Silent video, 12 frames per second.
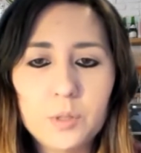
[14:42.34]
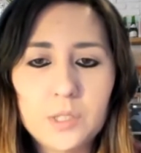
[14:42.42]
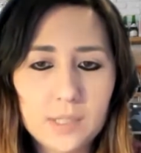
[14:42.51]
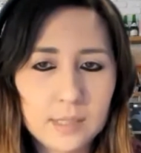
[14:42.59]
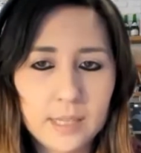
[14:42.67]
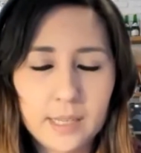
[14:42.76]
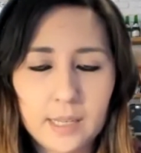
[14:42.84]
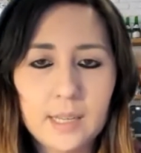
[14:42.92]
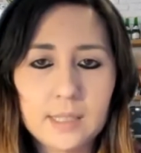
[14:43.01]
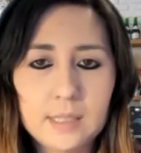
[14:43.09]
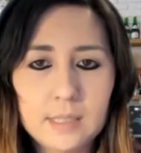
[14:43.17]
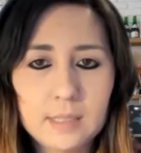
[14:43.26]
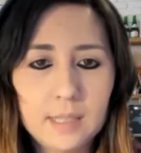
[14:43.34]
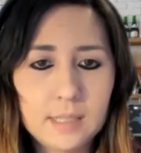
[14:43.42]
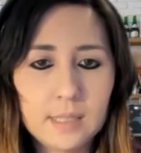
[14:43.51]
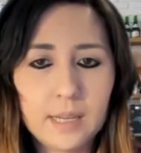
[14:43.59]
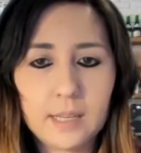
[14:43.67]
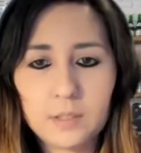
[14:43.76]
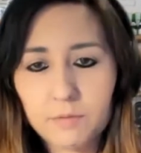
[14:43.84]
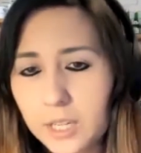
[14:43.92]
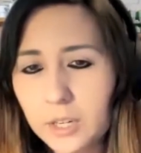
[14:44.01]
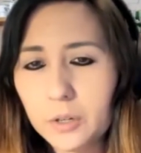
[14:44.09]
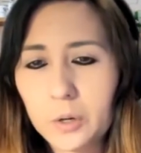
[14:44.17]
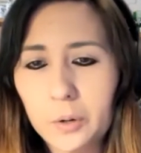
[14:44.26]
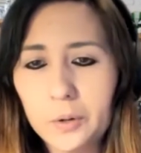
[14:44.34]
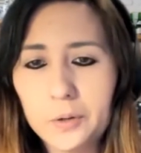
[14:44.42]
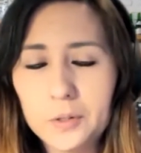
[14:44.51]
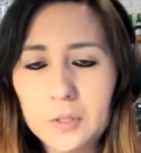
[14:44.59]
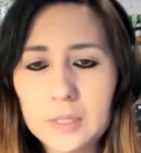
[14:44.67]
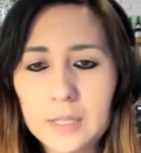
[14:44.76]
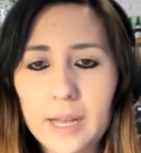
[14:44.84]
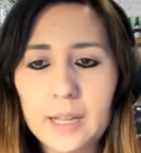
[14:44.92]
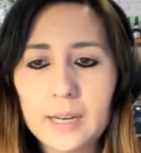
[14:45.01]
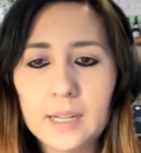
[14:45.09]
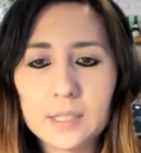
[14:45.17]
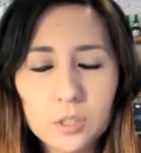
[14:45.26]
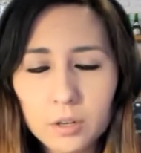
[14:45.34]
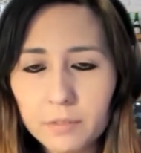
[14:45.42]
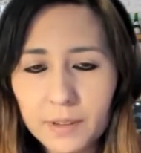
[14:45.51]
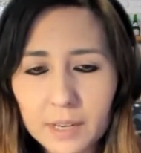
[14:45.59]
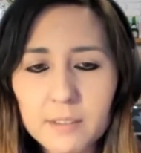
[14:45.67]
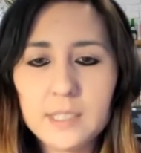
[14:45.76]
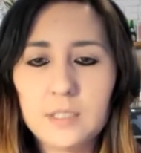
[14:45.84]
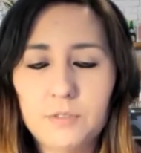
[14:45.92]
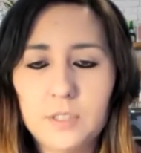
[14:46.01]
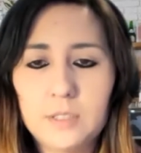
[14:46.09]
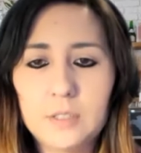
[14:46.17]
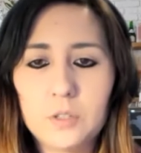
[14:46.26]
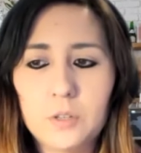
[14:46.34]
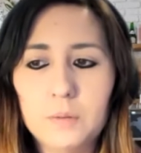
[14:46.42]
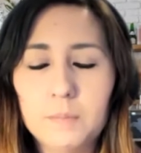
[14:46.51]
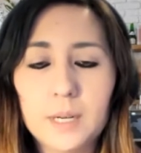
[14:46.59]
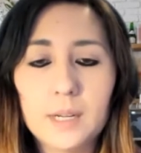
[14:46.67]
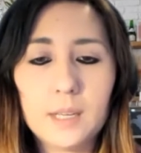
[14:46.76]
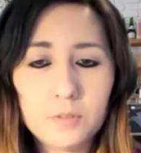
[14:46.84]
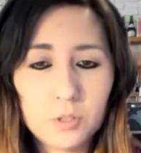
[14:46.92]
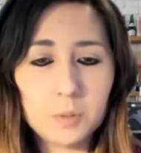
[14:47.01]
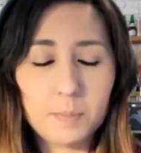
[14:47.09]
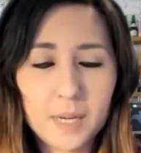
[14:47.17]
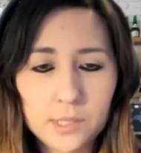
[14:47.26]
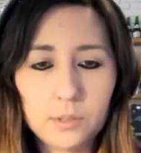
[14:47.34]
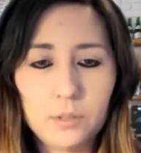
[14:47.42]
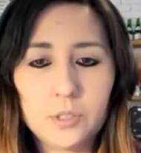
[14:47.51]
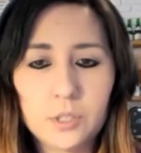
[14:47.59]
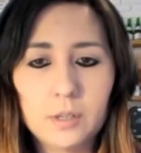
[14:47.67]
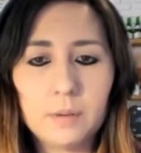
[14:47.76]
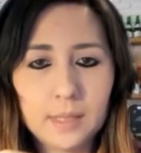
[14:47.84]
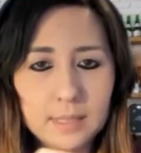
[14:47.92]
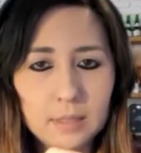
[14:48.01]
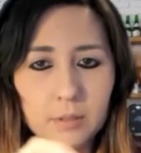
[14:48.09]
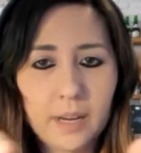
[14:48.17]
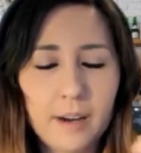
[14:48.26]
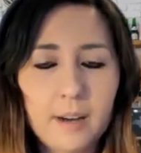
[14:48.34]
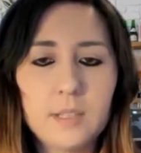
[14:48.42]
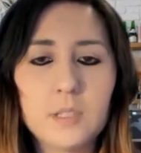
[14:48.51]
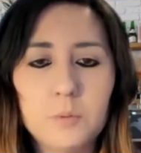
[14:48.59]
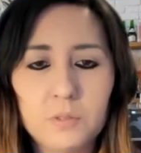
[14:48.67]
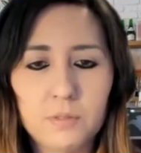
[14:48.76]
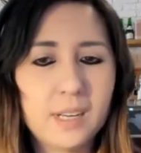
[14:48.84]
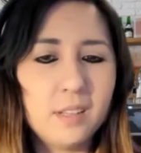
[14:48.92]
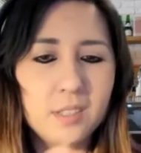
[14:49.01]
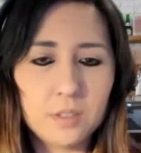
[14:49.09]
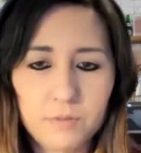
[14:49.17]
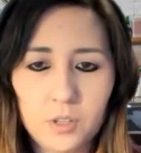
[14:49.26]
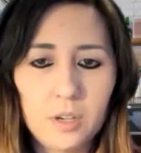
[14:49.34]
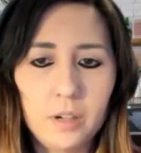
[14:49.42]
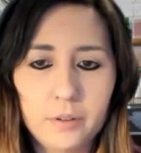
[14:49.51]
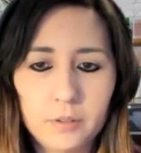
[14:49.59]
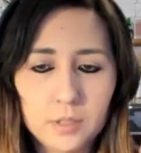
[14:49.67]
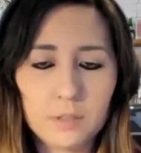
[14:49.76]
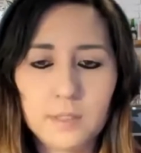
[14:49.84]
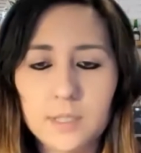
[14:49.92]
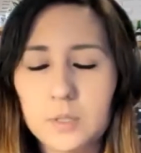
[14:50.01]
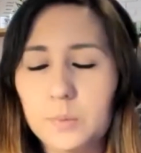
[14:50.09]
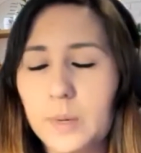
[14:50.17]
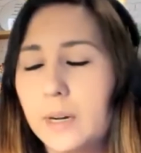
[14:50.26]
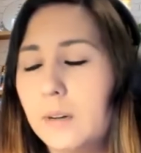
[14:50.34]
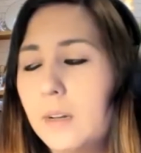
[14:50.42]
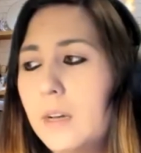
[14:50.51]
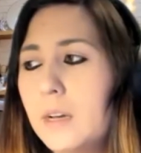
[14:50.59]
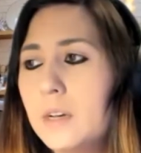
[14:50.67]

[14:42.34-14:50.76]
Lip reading: which is like, it's like video calls, and it's not very different to Zoom, but it gives you spatial autonomy. These little characters move around. There's a few clones of it as well.